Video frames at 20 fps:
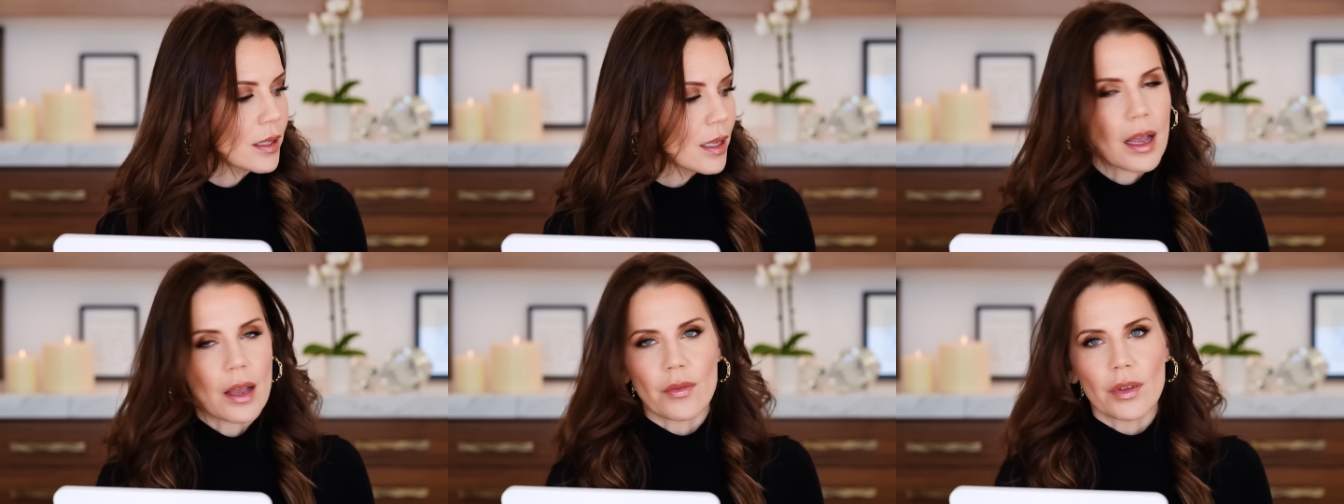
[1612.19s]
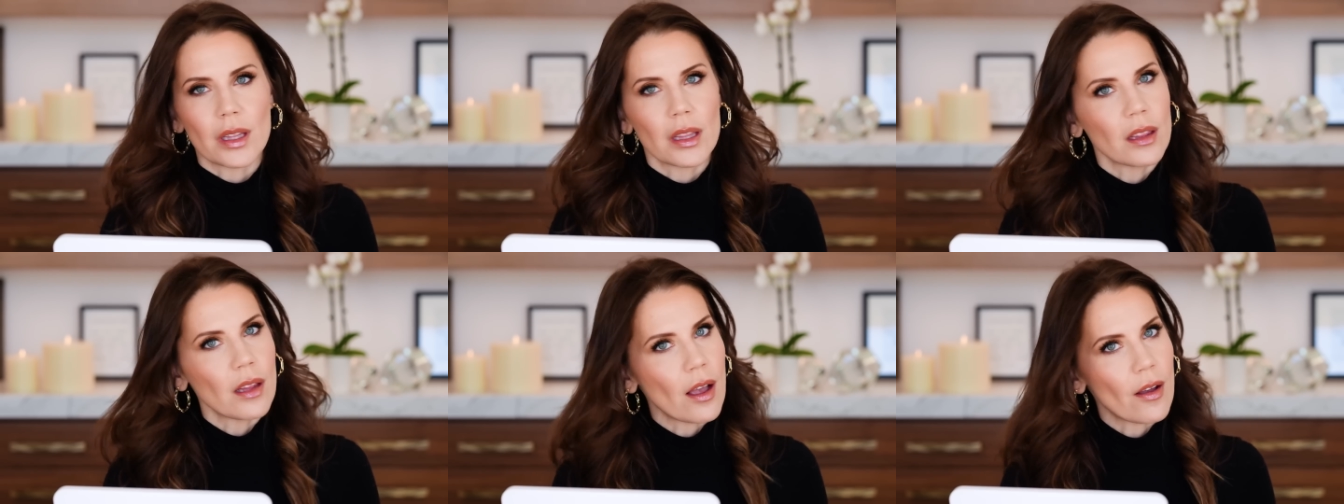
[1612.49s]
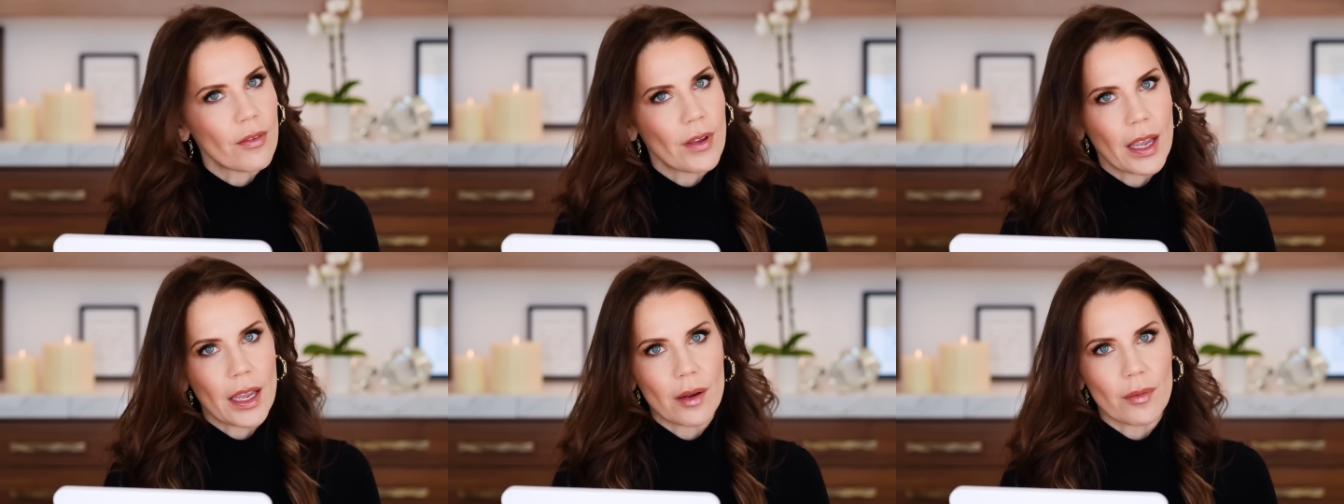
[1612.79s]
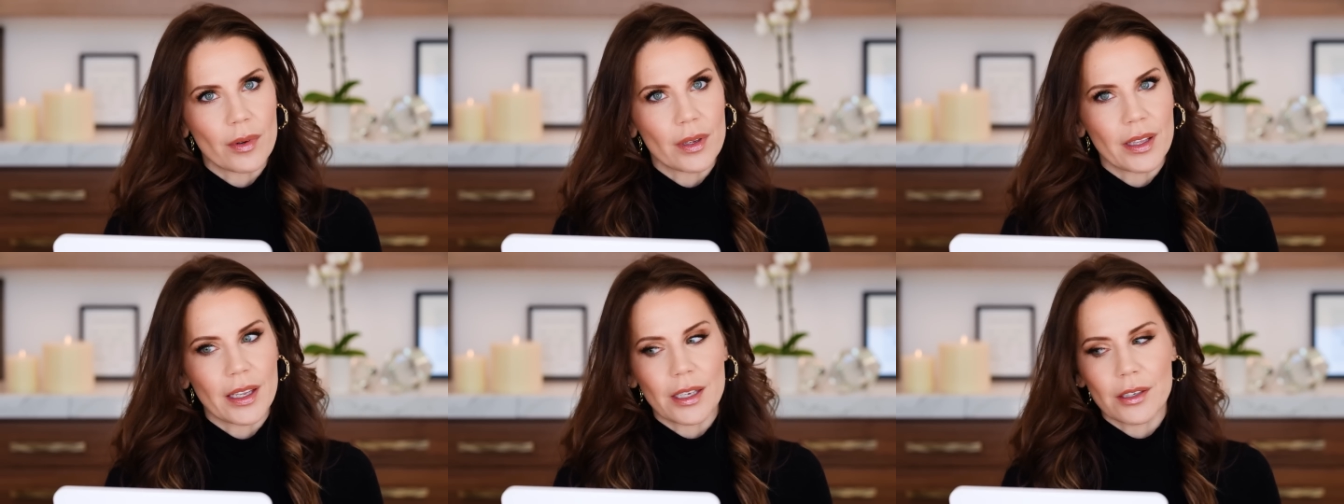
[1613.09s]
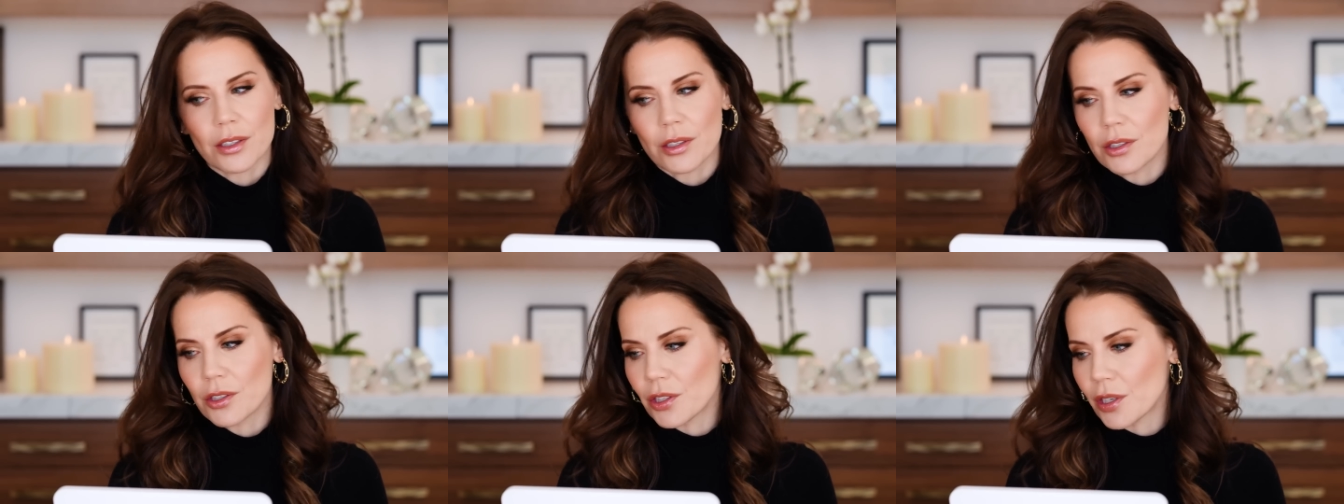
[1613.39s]
I have a love-hate
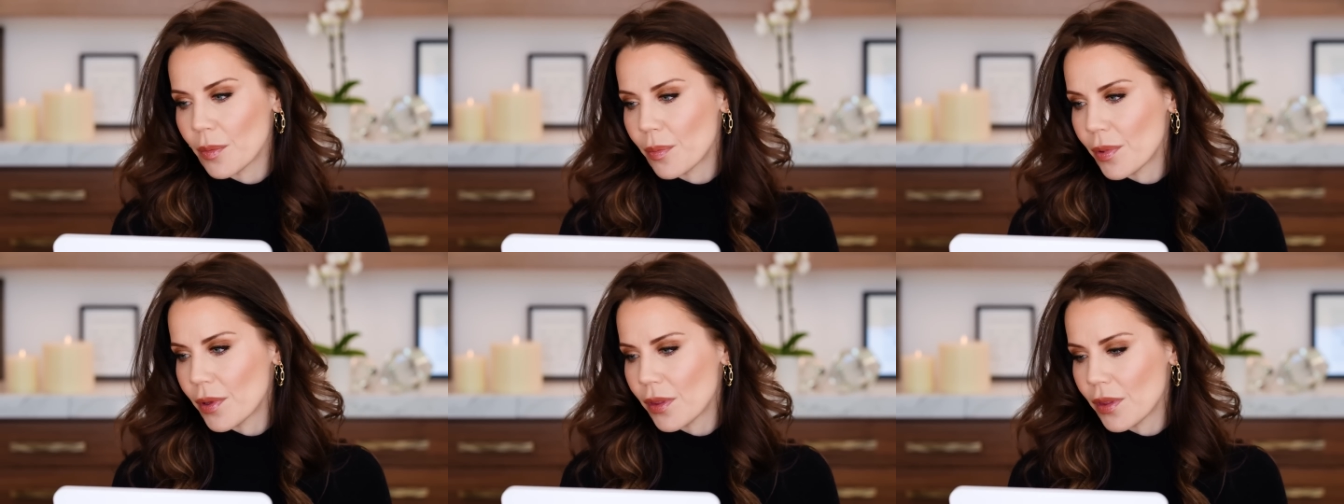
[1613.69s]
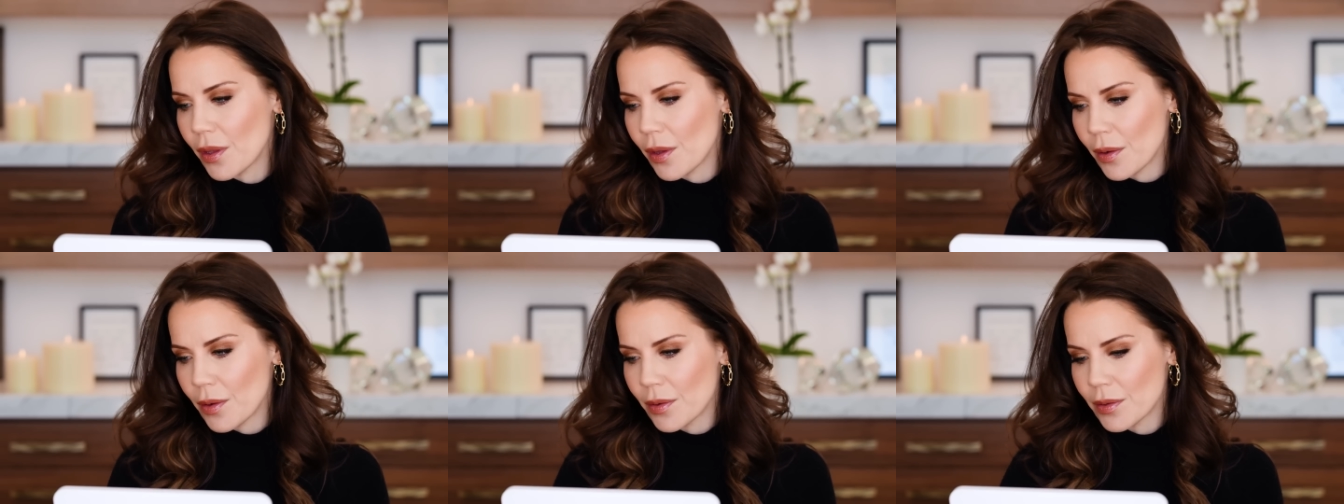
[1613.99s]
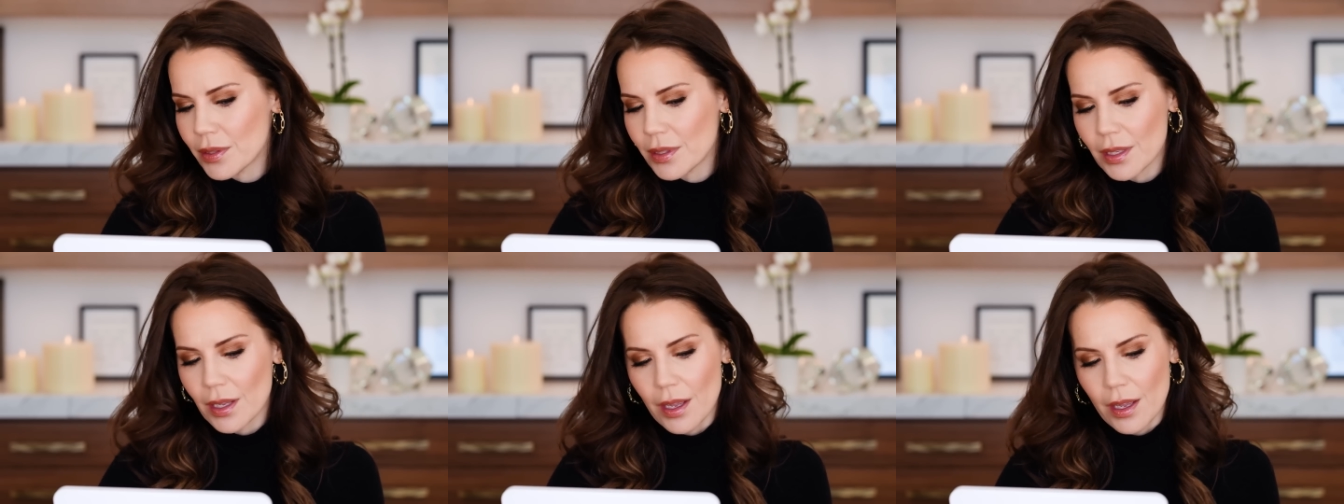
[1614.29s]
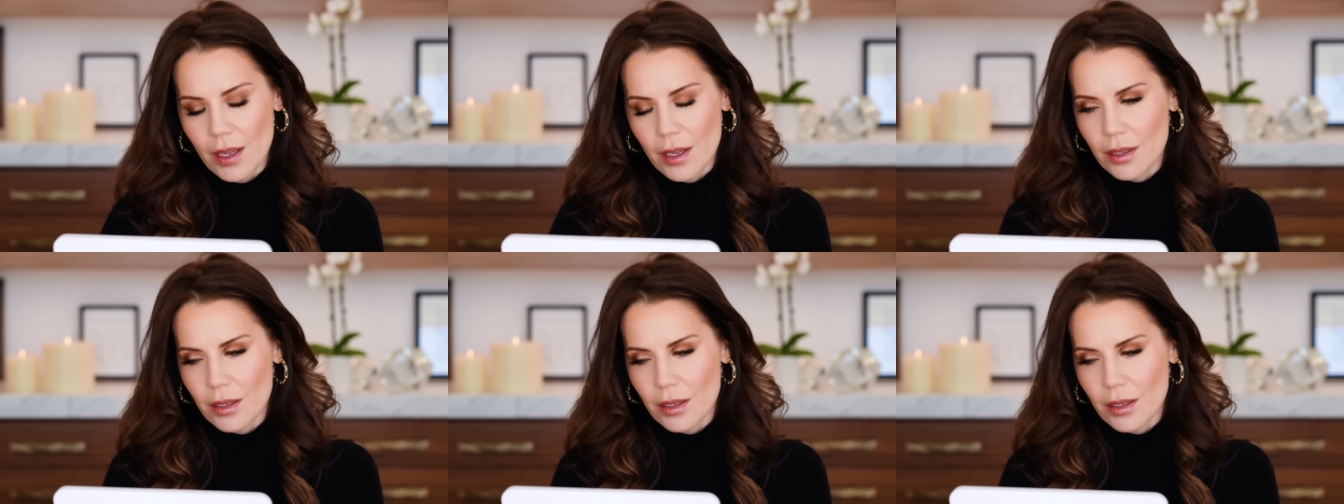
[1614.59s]
relationship with those.